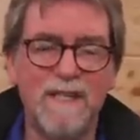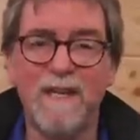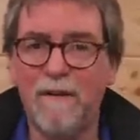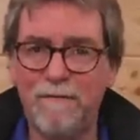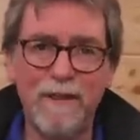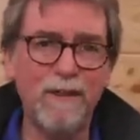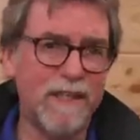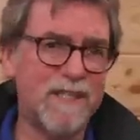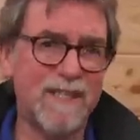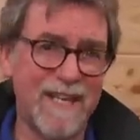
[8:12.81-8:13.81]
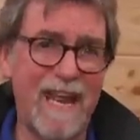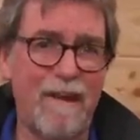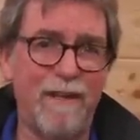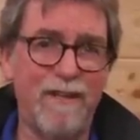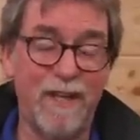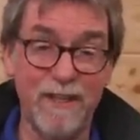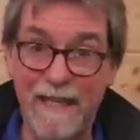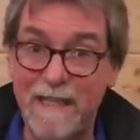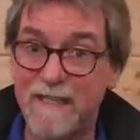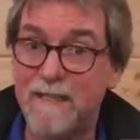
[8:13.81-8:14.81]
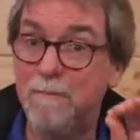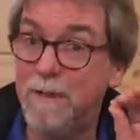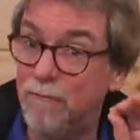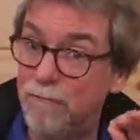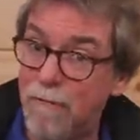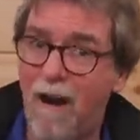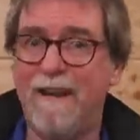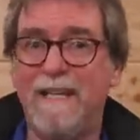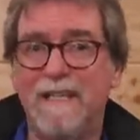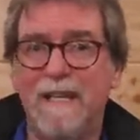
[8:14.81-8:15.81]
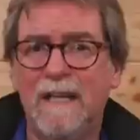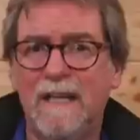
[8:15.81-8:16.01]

and I feel this is an area that needs to be right.